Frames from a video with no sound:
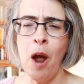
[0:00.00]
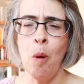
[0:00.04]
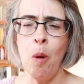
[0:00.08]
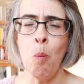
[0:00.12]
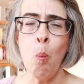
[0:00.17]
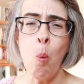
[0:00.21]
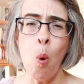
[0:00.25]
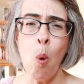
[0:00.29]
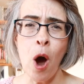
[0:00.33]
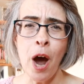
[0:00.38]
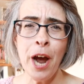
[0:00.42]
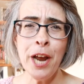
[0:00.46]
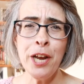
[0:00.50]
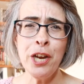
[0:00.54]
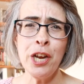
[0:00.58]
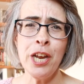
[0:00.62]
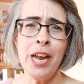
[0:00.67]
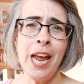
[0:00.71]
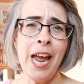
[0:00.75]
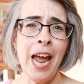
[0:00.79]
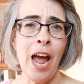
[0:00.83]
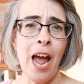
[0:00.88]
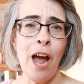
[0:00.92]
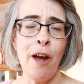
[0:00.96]
And why do
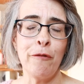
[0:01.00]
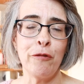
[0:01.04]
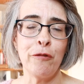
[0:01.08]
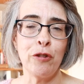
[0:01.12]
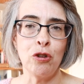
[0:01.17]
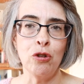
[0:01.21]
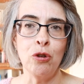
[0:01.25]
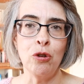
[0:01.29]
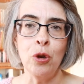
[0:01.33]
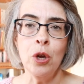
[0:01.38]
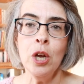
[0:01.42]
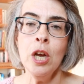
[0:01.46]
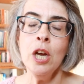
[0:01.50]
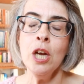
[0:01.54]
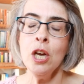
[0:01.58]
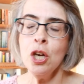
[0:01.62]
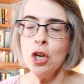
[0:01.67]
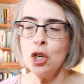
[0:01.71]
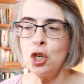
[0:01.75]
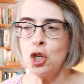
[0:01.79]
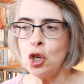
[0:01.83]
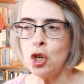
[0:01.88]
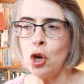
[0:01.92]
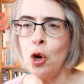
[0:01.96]
you have to
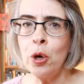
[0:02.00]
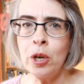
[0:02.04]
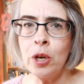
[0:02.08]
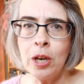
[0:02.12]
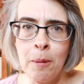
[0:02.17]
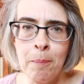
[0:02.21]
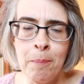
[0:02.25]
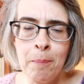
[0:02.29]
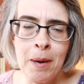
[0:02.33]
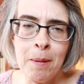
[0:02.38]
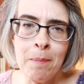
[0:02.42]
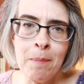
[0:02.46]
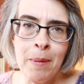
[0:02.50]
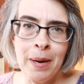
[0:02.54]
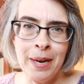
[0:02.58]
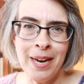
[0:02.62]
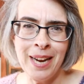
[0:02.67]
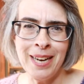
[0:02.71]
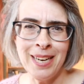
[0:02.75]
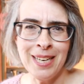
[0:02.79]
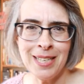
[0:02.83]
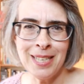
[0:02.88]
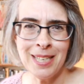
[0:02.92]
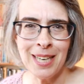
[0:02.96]
show commitment
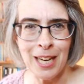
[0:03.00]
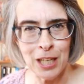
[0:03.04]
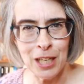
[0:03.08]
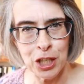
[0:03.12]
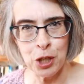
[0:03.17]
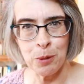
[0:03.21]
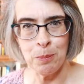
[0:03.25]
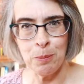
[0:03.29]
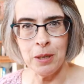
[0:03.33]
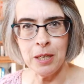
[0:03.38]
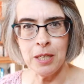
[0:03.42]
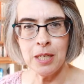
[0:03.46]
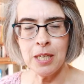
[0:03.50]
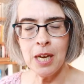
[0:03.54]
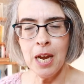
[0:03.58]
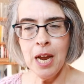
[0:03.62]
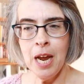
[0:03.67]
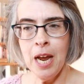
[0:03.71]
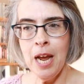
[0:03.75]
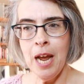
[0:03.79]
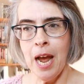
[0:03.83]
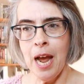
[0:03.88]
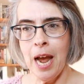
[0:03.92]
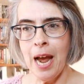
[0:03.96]
and attachment
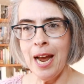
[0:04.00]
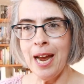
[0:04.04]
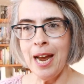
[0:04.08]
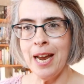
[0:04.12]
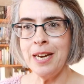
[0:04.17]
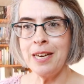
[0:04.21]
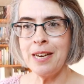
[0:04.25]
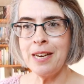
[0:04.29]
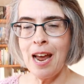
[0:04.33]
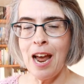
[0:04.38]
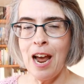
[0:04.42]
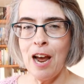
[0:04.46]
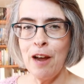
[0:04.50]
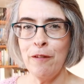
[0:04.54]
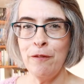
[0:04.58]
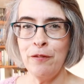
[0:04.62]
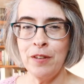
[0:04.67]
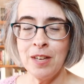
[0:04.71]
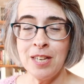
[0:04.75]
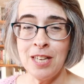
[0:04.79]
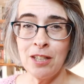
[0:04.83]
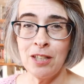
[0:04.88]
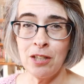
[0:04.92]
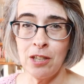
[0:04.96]
and have
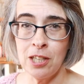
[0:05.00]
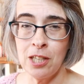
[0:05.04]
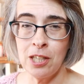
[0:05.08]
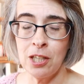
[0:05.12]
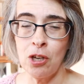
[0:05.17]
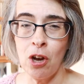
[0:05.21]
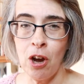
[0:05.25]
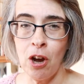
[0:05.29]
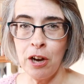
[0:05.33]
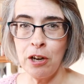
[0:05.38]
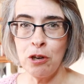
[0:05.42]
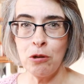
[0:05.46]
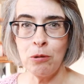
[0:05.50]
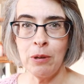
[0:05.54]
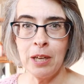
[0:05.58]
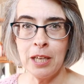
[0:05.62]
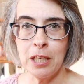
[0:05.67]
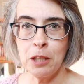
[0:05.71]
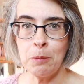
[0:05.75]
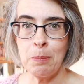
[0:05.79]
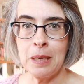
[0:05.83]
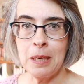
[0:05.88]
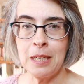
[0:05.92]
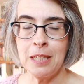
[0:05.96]
these societal
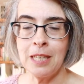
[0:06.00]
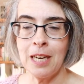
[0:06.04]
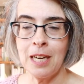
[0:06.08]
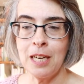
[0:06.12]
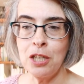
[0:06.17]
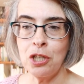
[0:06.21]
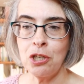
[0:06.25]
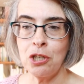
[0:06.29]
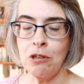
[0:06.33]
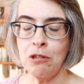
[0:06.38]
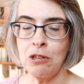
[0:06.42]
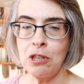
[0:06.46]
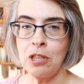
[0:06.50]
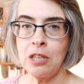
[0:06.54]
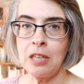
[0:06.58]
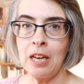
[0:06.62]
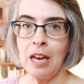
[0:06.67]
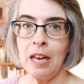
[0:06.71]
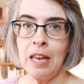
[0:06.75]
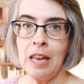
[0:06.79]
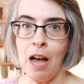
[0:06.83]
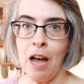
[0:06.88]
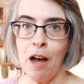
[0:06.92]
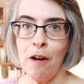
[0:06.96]
expectations
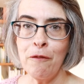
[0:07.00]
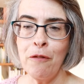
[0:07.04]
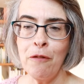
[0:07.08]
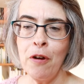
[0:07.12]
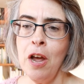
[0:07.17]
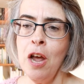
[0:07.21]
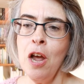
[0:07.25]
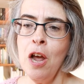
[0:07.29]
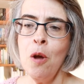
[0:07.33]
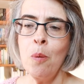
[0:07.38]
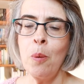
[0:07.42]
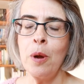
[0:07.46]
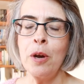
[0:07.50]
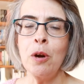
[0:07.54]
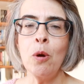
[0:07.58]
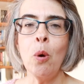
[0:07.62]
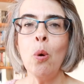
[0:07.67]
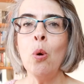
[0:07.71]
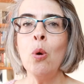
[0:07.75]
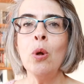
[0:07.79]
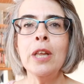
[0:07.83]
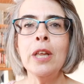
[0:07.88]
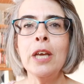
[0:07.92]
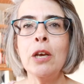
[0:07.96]
to love, when
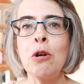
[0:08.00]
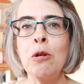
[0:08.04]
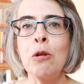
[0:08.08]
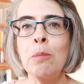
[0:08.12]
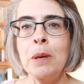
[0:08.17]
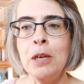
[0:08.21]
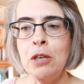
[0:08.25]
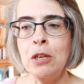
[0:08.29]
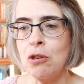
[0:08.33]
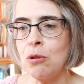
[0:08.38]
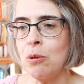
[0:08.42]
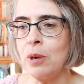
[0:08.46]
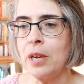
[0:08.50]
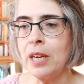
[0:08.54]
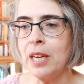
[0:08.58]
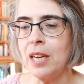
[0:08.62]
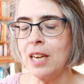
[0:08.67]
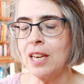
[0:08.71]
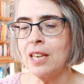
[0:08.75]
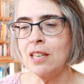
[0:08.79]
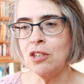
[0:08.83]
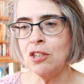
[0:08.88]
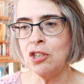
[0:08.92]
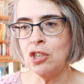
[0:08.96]
all he could be
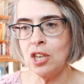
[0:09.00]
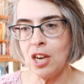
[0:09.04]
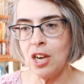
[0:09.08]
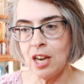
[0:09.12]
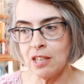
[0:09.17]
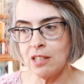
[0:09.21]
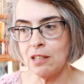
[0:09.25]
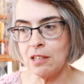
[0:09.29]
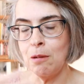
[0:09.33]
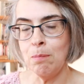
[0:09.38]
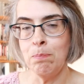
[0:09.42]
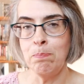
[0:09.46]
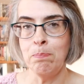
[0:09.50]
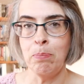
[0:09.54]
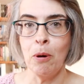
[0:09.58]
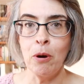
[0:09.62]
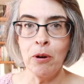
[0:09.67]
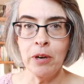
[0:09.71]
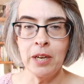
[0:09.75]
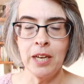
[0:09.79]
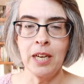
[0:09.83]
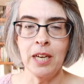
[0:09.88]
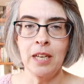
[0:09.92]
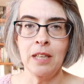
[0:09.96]
doing is just
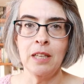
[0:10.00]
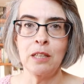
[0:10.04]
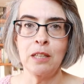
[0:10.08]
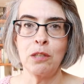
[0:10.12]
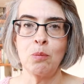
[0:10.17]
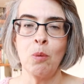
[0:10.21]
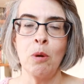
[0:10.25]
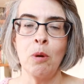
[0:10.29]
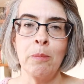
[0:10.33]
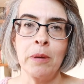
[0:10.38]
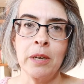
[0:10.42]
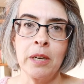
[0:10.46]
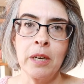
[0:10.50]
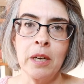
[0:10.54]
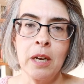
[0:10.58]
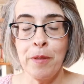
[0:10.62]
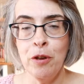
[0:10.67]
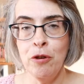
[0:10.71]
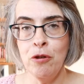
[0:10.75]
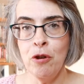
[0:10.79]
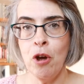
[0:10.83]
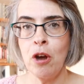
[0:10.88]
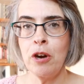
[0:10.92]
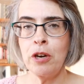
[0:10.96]
bonking this woman,
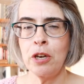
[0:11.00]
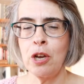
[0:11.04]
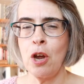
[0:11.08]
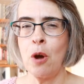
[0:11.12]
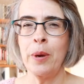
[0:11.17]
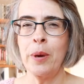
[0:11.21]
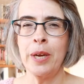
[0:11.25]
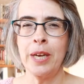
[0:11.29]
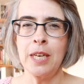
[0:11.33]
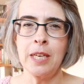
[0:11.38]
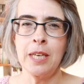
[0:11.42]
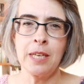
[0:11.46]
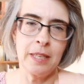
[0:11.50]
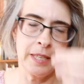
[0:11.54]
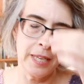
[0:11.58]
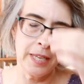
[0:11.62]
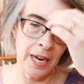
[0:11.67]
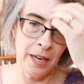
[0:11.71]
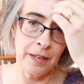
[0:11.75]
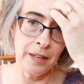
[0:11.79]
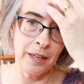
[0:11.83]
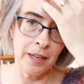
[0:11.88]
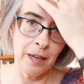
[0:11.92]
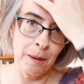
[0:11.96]
not going into
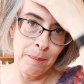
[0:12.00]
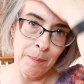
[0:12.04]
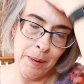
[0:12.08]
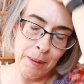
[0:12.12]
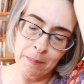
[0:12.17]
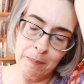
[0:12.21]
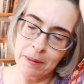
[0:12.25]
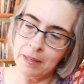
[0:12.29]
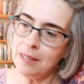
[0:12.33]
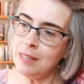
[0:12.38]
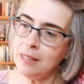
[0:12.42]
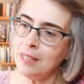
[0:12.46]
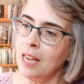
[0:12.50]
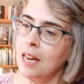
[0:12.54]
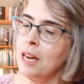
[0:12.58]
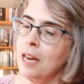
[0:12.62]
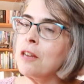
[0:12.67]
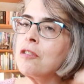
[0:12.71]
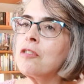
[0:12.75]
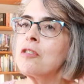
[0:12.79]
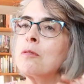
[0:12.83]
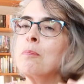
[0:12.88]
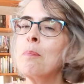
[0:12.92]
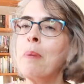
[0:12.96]
down the commitment
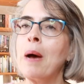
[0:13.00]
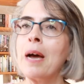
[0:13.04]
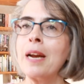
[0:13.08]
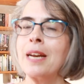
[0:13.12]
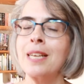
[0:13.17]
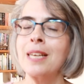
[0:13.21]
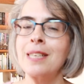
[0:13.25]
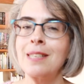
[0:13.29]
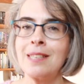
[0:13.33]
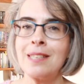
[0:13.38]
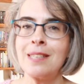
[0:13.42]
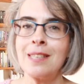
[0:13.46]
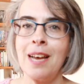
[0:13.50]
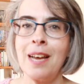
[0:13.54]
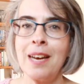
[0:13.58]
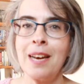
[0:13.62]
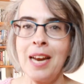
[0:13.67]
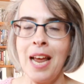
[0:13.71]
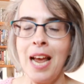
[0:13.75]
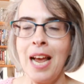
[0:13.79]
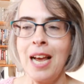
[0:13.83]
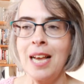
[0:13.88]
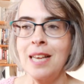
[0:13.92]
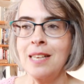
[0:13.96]
sense? But his
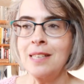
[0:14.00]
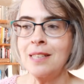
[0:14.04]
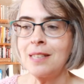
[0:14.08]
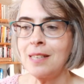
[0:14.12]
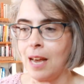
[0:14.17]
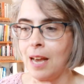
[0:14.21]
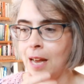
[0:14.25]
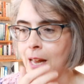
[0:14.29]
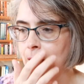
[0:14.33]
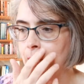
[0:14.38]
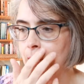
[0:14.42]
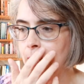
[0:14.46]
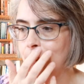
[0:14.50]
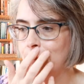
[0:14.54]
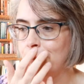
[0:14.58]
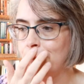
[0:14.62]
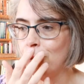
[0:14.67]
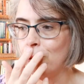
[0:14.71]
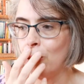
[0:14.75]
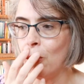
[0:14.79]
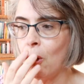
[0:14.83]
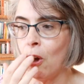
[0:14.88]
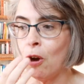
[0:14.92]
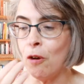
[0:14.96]
son has a
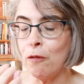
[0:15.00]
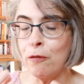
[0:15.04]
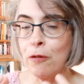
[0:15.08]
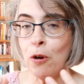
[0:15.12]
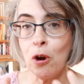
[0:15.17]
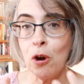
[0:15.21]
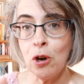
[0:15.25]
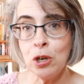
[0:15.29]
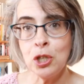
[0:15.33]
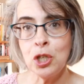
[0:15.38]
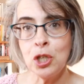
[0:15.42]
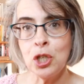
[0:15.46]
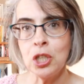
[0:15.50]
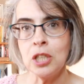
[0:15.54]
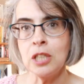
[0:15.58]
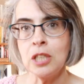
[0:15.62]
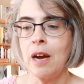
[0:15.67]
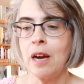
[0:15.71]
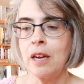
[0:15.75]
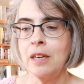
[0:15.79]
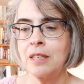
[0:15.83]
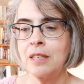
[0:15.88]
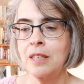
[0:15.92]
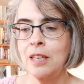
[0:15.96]
level of conscience,
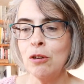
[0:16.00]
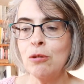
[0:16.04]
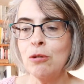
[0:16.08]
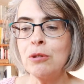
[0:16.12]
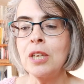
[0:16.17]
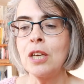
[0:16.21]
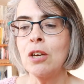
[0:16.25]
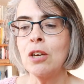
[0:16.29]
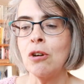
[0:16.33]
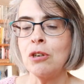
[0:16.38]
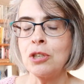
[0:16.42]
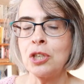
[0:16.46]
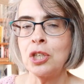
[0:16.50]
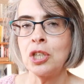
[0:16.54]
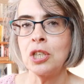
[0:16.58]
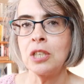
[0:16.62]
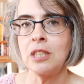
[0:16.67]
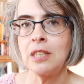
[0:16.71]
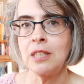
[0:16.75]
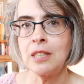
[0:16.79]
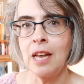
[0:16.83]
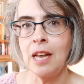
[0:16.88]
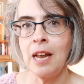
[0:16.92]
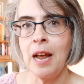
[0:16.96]
a guilty
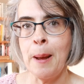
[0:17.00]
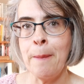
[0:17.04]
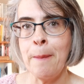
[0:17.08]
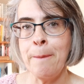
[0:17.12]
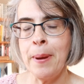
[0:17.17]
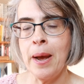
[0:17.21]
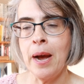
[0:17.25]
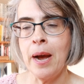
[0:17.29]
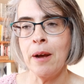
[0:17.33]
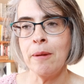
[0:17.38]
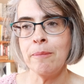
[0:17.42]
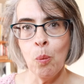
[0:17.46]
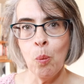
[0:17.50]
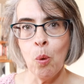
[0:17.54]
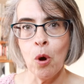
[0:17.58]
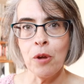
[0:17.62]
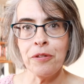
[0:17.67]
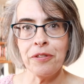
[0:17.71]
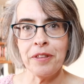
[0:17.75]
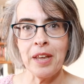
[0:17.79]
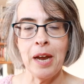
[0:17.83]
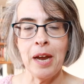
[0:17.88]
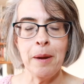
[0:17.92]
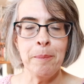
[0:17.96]
conscience, about
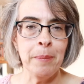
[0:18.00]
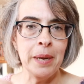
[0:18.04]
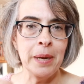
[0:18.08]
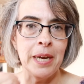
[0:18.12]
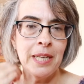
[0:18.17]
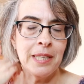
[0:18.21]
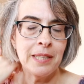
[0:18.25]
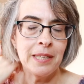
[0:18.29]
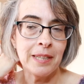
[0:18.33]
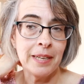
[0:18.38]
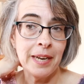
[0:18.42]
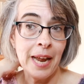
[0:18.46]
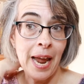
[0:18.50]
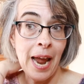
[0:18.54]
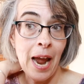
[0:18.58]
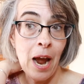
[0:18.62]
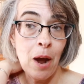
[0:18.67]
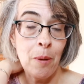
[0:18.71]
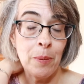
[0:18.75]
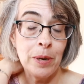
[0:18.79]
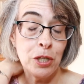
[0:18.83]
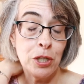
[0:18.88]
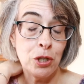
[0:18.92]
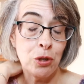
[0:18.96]
what that means and
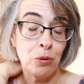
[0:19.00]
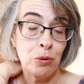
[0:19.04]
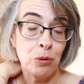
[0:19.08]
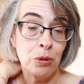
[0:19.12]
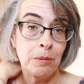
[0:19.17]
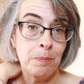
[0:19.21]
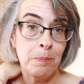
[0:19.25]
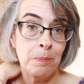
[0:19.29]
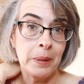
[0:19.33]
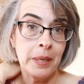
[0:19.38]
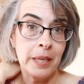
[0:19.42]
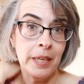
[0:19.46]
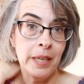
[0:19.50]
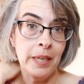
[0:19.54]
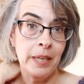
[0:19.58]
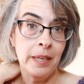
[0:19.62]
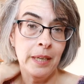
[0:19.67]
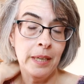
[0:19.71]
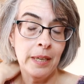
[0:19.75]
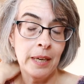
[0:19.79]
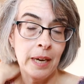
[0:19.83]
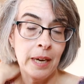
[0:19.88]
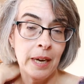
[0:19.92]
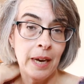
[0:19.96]
how he should
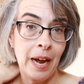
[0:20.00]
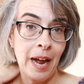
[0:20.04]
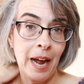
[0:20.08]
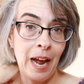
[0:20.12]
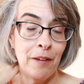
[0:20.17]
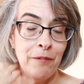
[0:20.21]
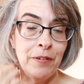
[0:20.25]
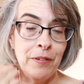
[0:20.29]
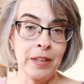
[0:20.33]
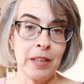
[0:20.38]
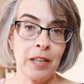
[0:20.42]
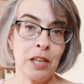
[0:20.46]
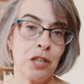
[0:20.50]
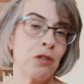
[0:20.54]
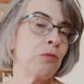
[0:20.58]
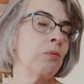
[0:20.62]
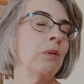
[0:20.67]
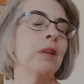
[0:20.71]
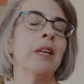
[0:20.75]
be having this